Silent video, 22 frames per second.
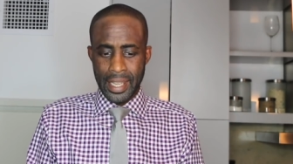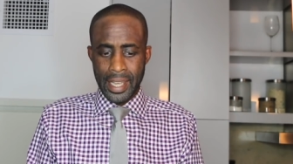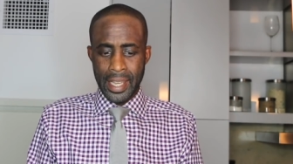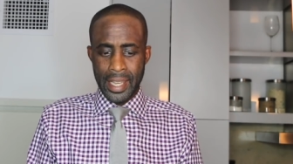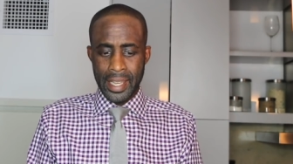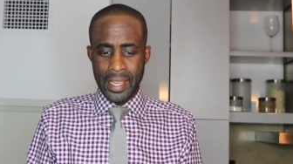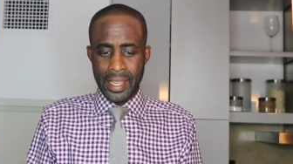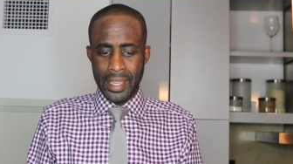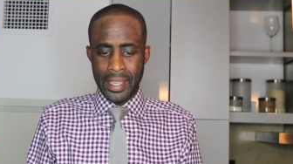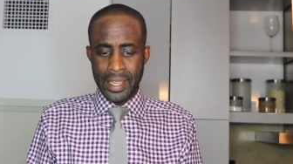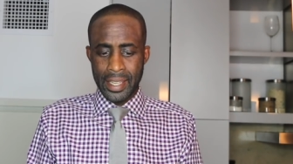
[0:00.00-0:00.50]

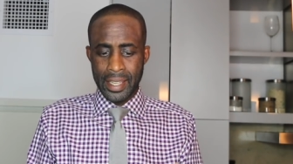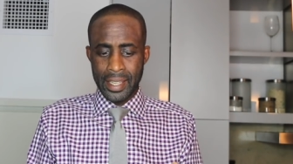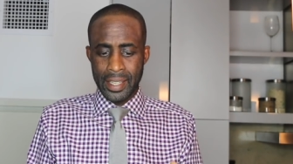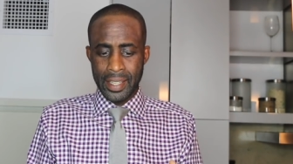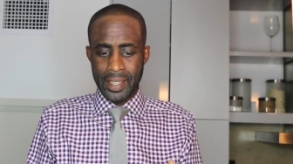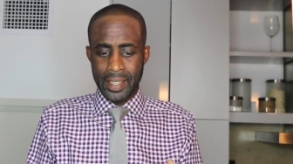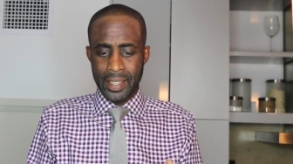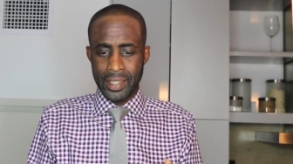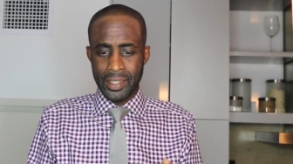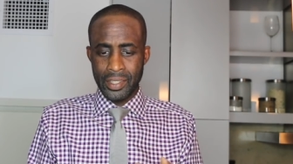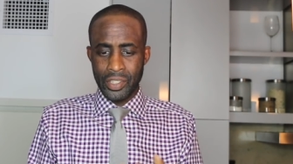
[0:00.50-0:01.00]

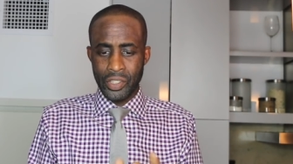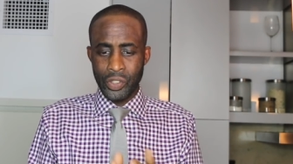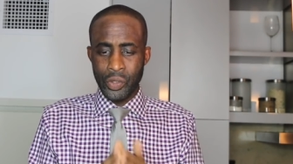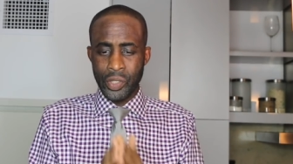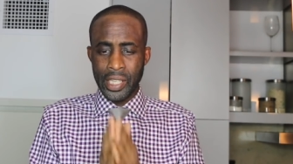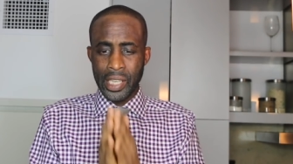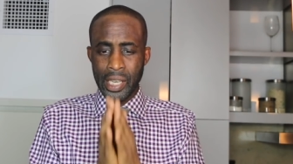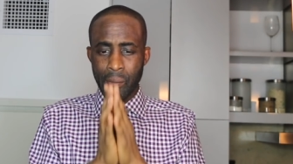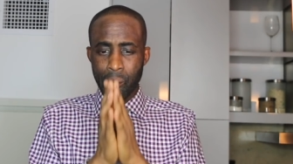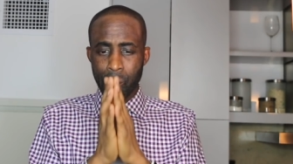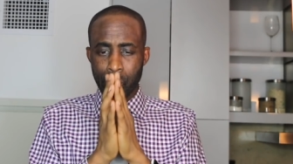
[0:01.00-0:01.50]
and you
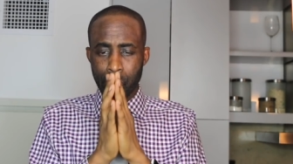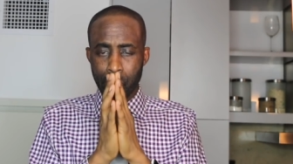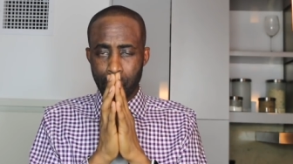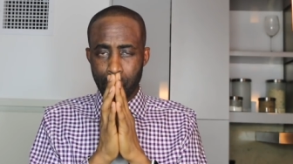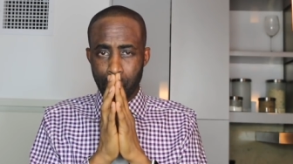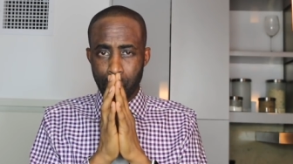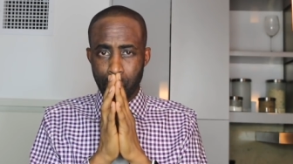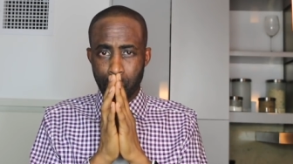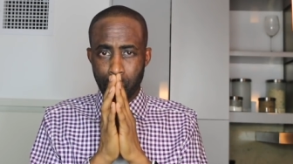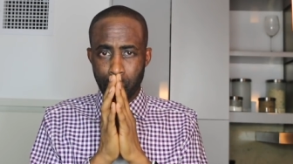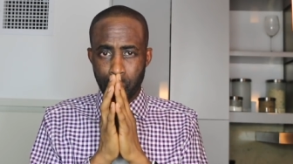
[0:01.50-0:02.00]
get
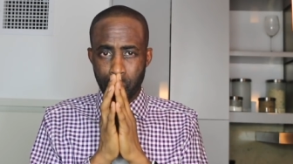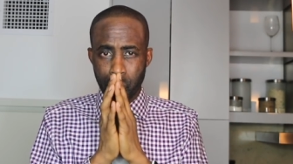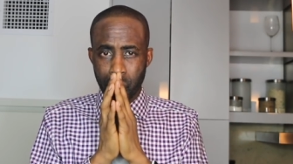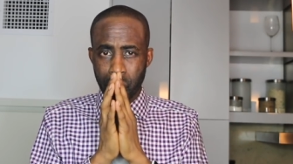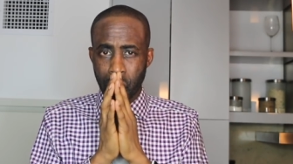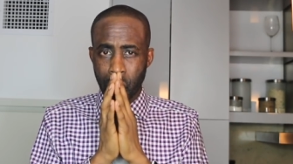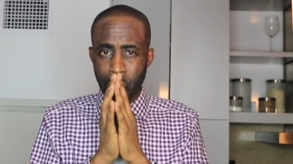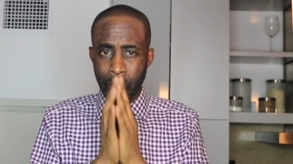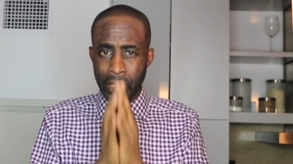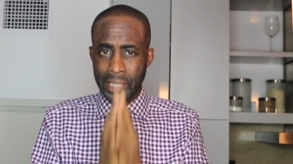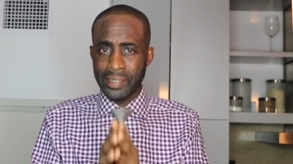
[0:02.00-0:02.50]

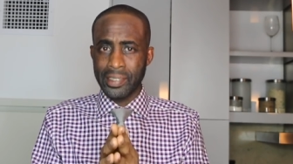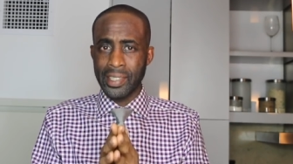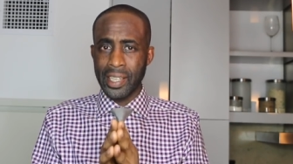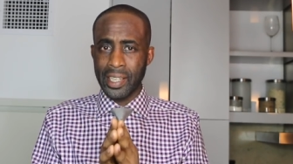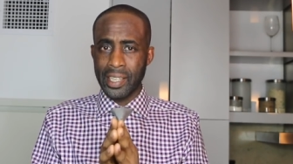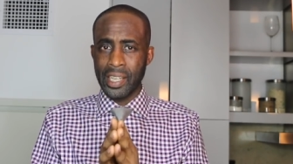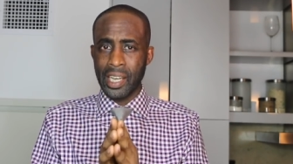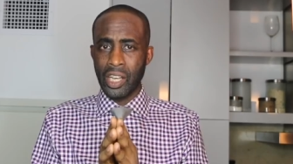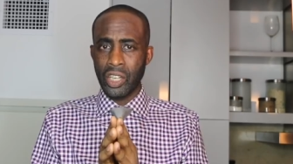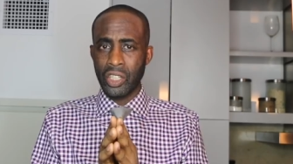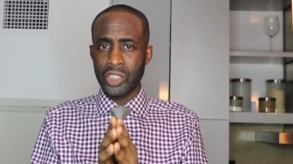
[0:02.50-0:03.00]
great
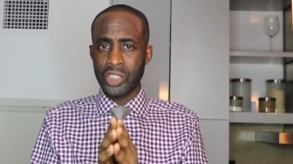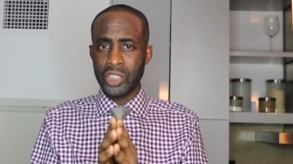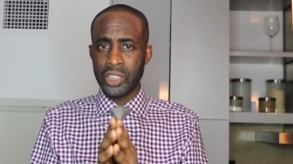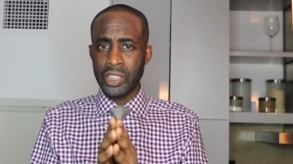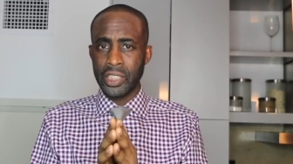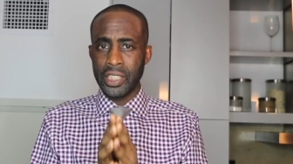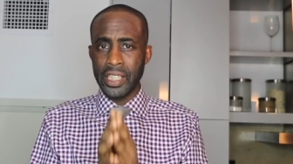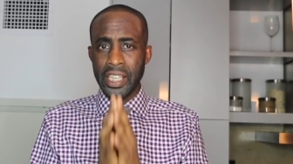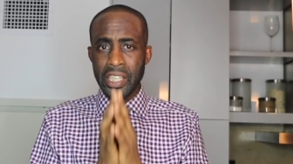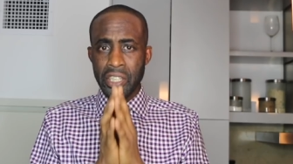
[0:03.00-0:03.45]
technology,